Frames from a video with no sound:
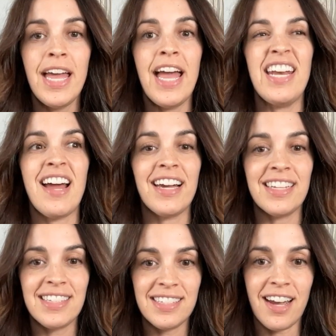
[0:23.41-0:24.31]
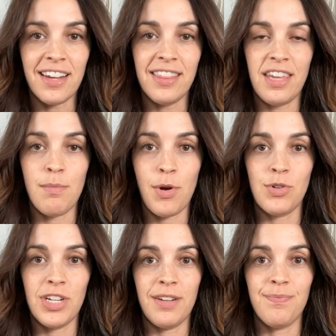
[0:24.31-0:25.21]
and not get stuck in the
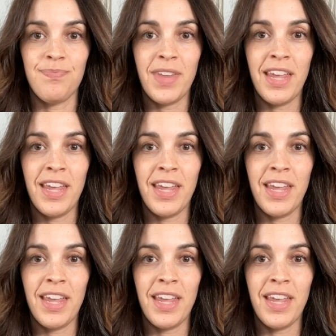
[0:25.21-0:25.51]
emotion.